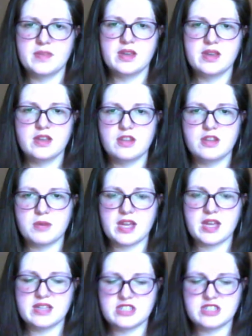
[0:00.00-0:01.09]
lowercase
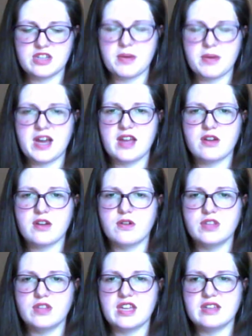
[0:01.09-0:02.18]
DOI
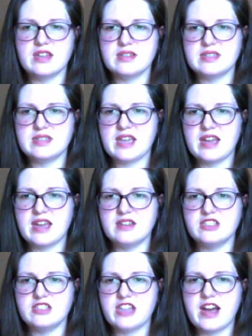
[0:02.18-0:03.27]
colon 10
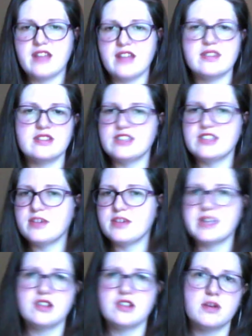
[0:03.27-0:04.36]
dot. DOIs
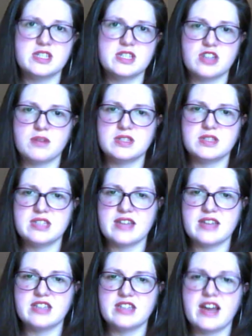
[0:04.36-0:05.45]
always start with 10
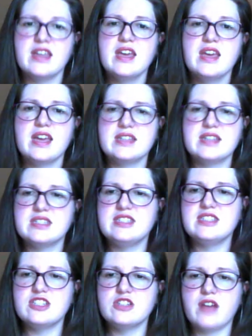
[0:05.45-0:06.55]
dot. It's a
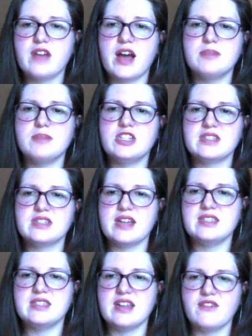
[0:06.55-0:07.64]
digital object
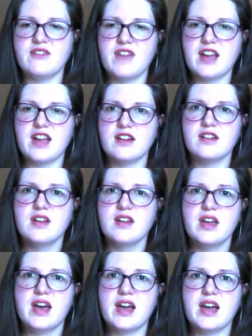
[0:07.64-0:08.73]
identifier.
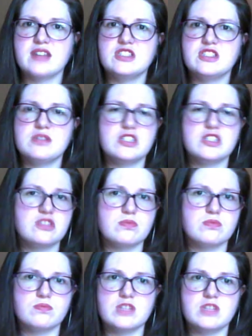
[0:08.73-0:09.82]
And so
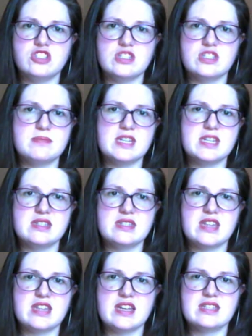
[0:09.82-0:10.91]
it just means that
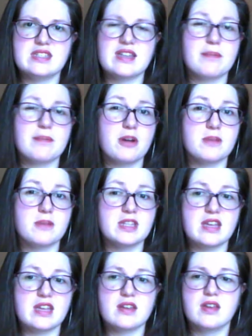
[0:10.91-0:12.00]
it's like a permalink.
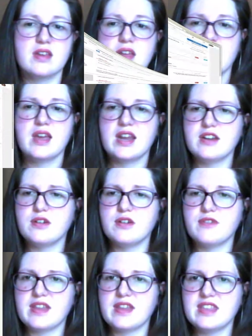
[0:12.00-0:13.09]
And I don't know if, I
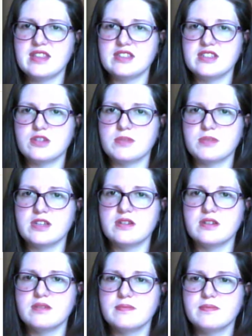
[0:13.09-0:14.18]
think these are real.
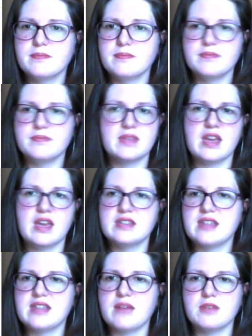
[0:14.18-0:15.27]
It's not
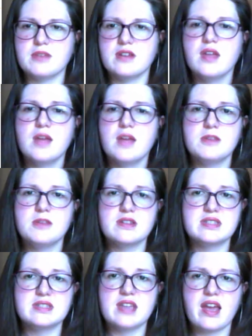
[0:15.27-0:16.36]
real. But you can see
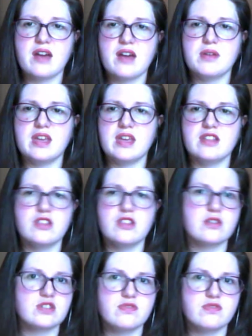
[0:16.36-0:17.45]
how it looked
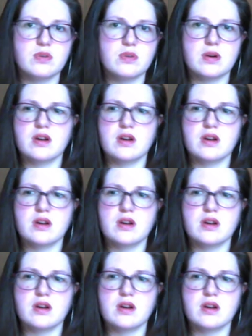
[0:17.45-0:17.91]
for,